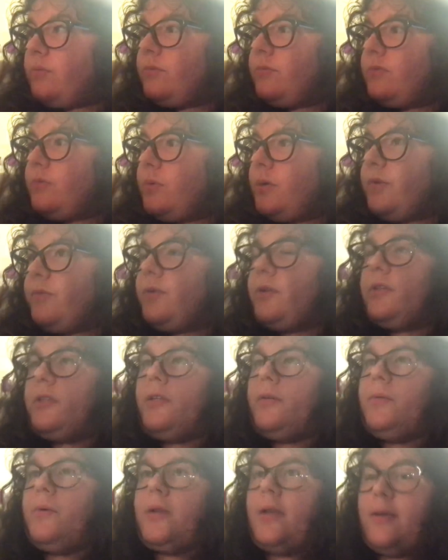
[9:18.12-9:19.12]
When
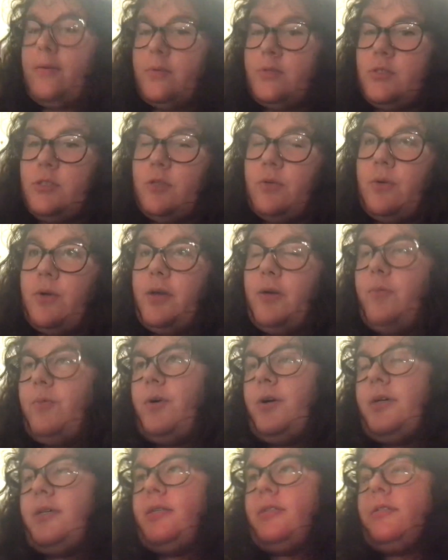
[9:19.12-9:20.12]
really what I was doing
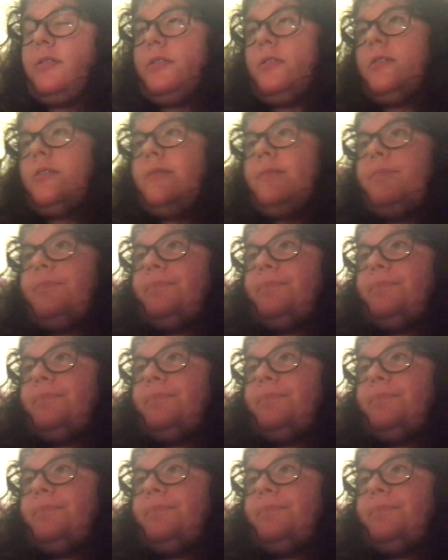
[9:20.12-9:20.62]
was